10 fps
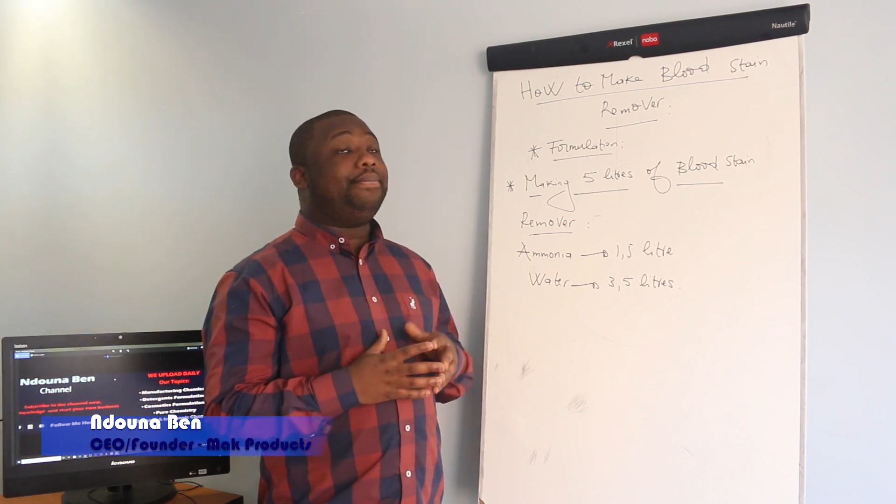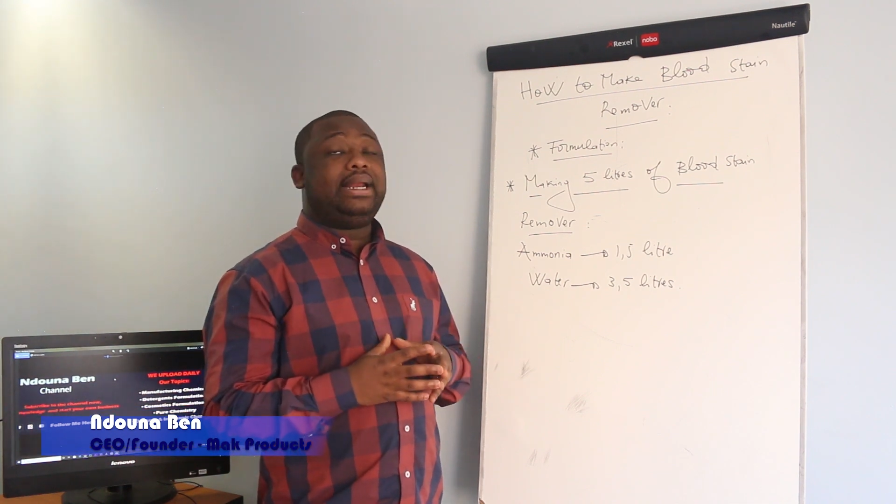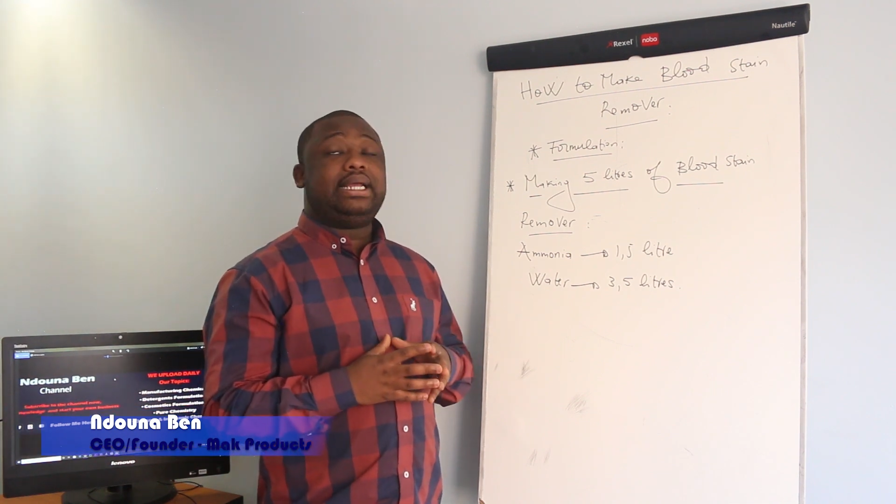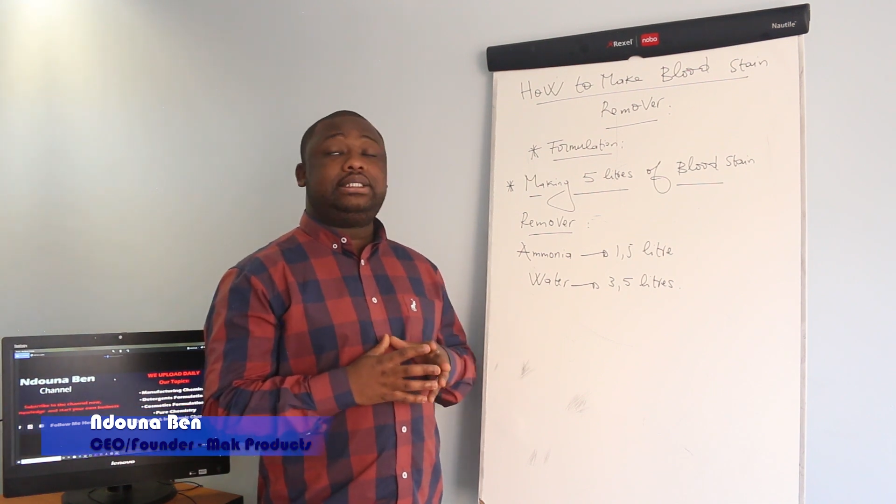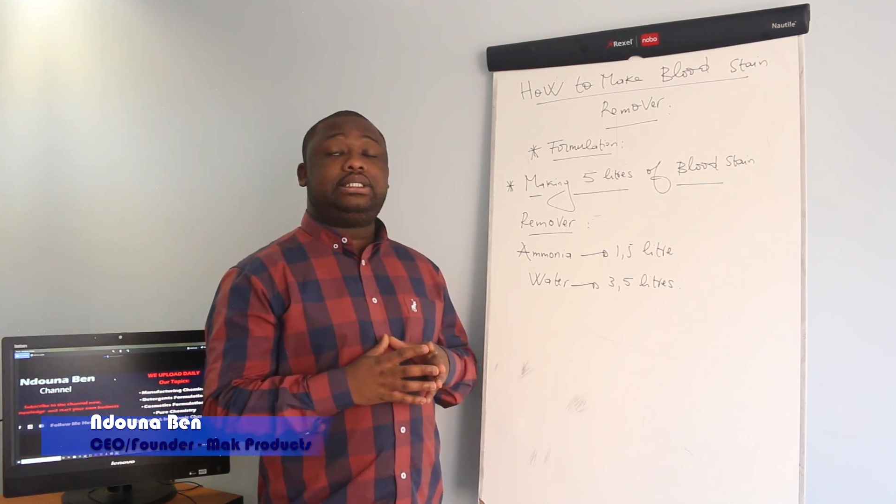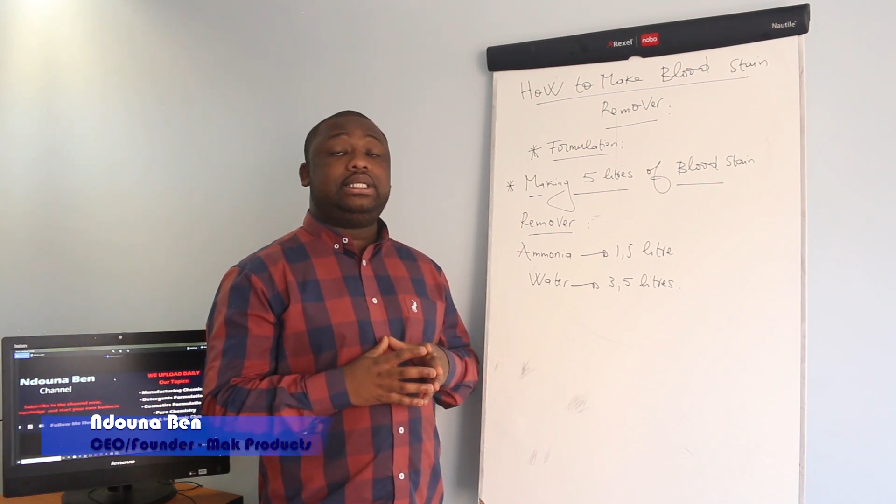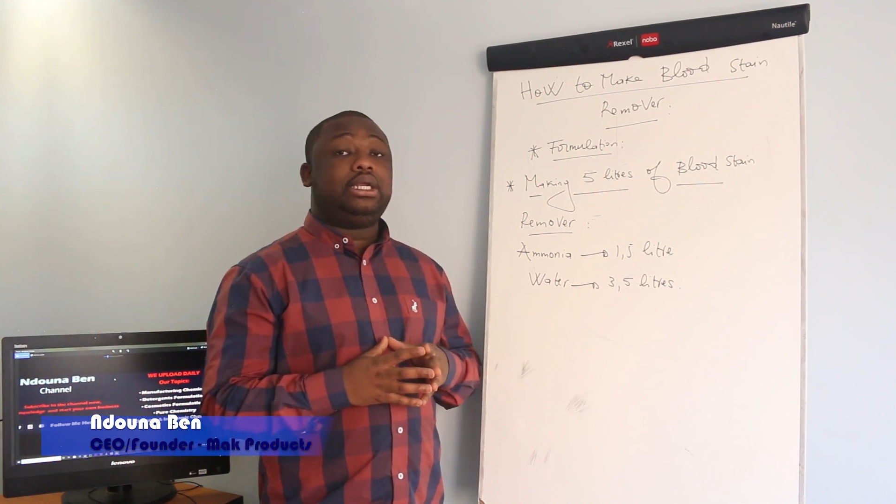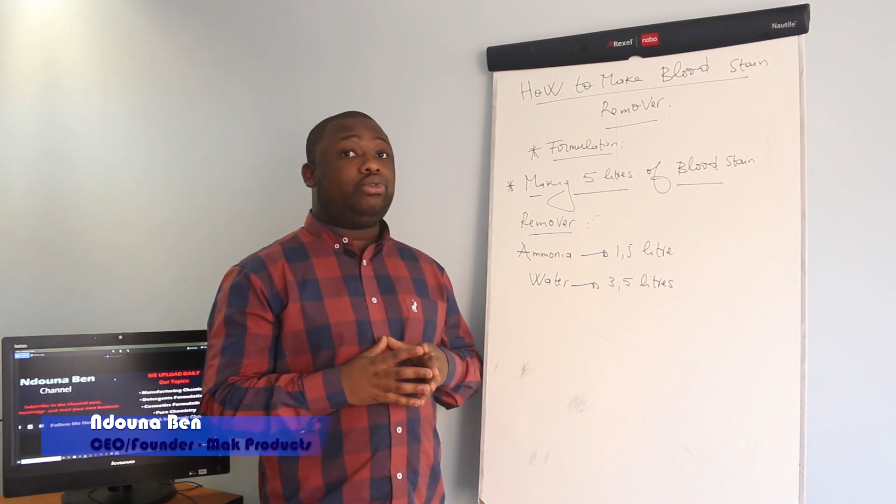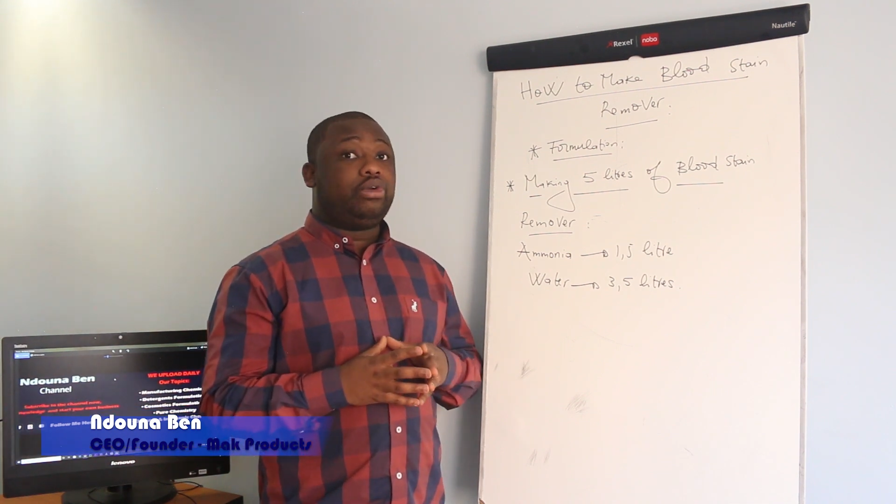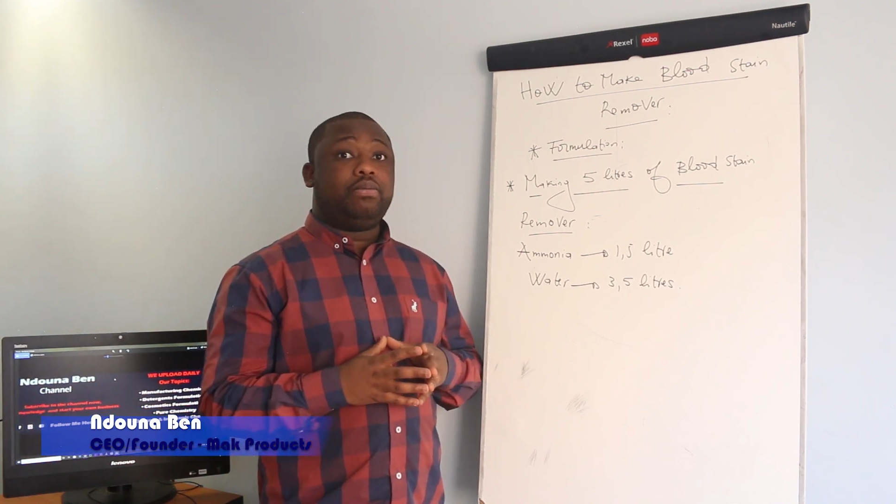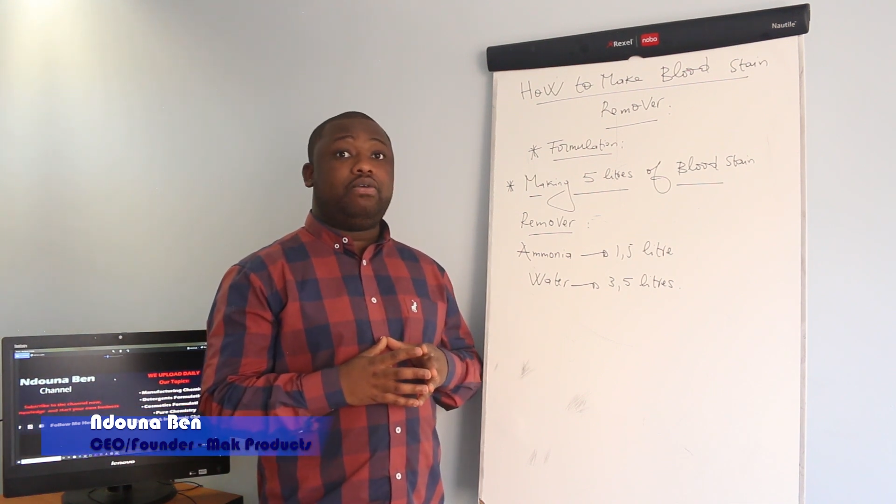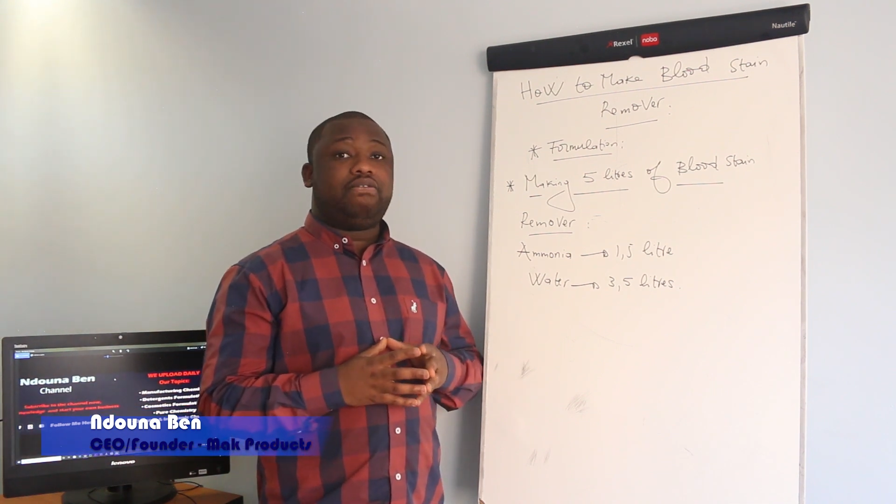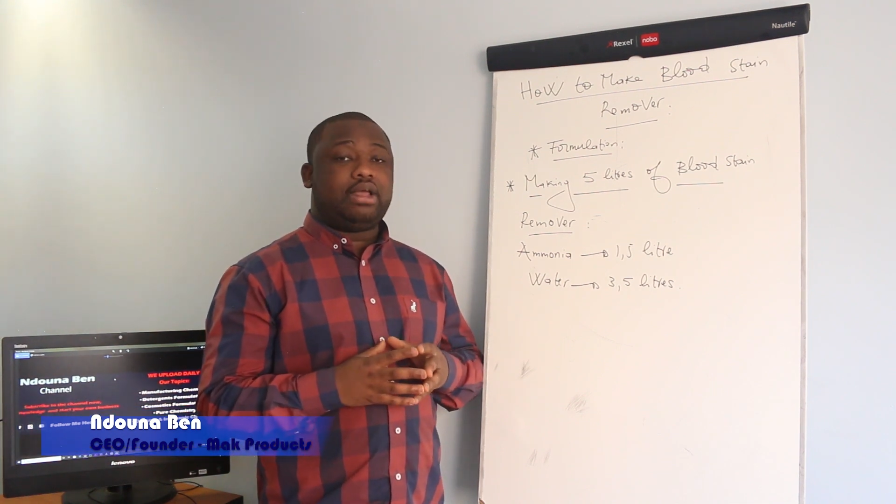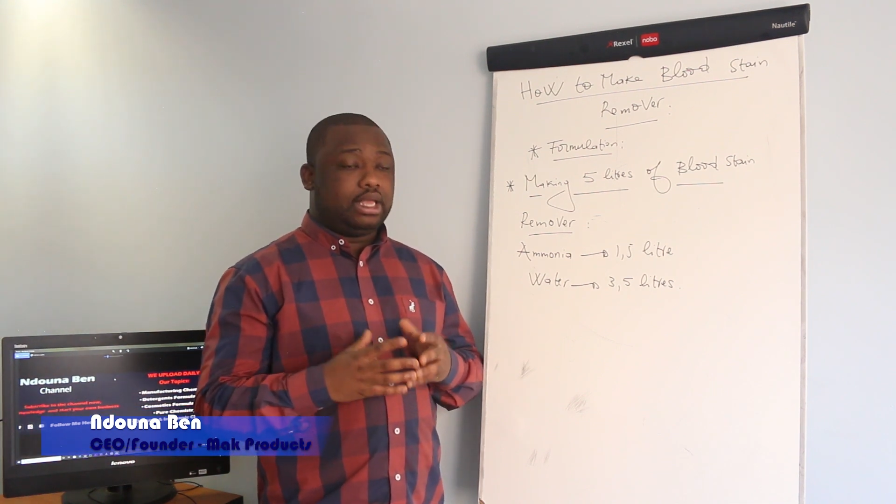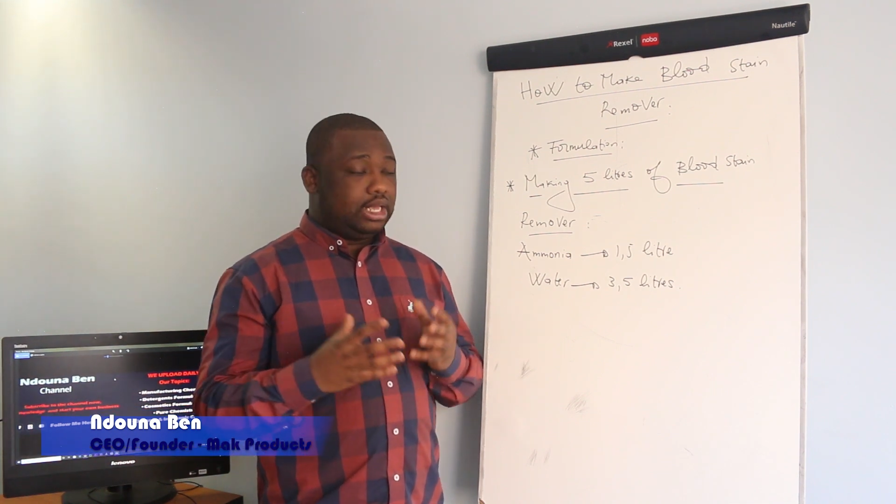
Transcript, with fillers: blood stain remover.